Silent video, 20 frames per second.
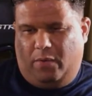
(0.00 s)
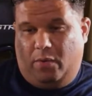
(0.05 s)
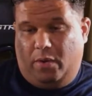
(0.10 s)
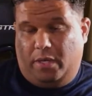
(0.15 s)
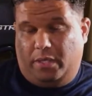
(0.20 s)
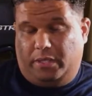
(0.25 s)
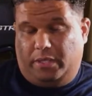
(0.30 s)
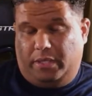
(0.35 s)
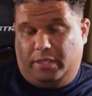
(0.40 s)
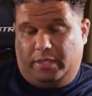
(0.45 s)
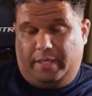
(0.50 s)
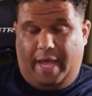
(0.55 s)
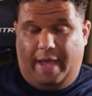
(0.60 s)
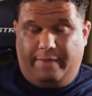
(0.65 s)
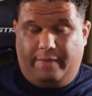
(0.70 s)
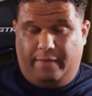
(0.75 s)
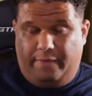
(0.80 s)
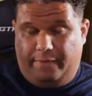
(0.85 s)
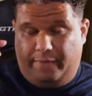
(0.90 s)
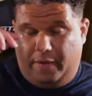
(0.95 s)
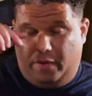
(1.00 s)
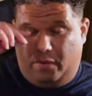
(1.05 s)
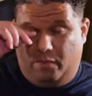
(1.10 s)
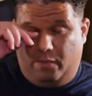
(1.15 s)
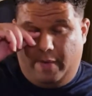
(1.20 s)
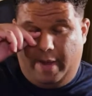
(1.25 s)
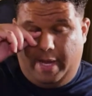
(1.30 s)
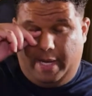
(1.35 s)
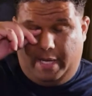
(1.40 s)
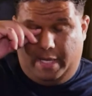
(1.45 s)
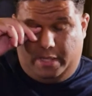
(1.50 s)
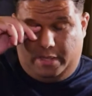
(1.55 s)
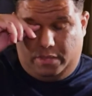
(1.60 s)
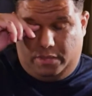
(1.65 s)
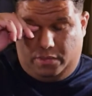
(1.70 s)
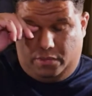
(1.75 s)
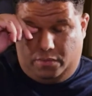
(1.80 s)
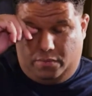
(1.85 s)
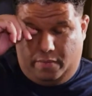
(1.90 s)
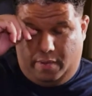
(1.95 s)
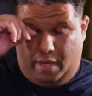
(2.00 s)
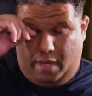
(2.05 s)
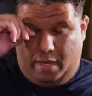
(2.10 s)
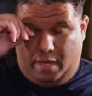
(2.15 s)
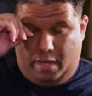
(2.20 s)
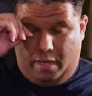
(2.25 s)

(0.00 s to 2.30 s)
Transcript: or just haven't felt ready to